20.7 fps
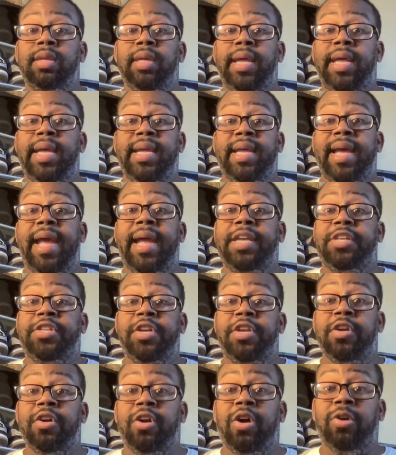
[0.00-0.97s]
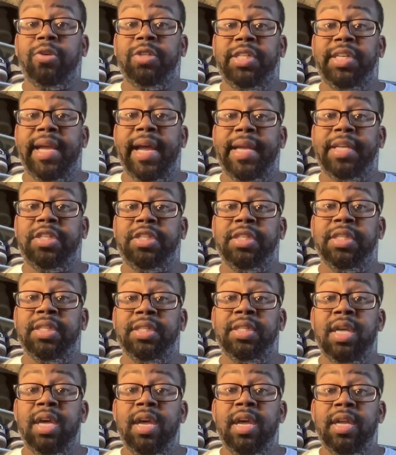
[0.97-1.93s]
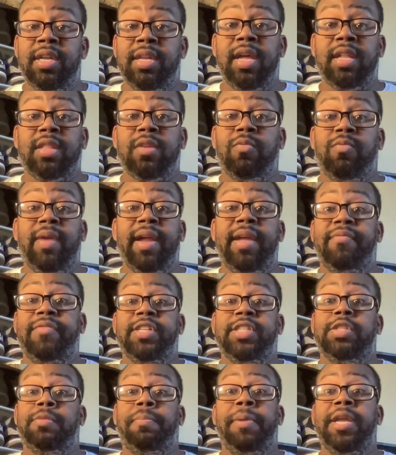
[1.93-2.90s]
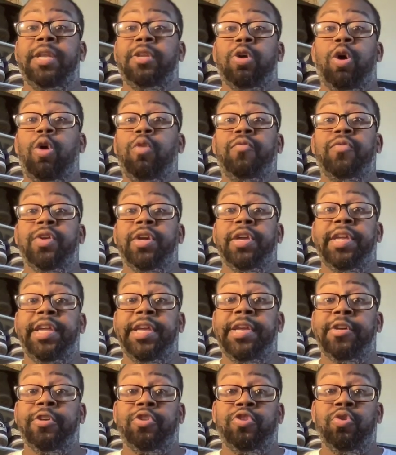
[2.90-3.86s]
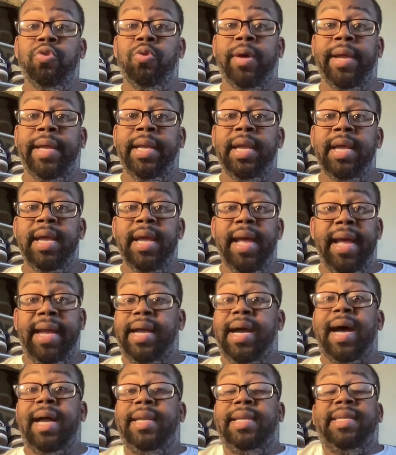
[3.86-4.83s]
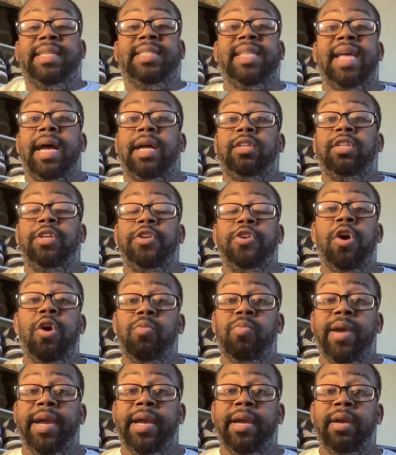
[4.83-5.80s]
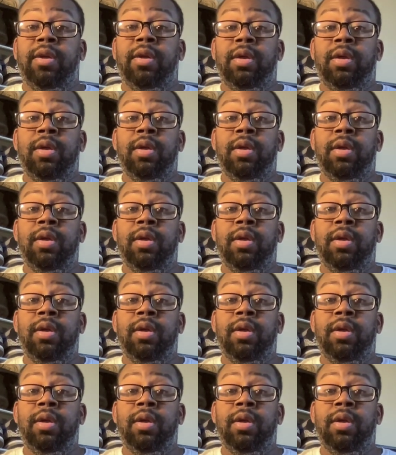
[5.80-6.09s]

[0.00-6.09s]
engage in negotiations that the Ravens spent over a year doing and gotten exactly nowhere.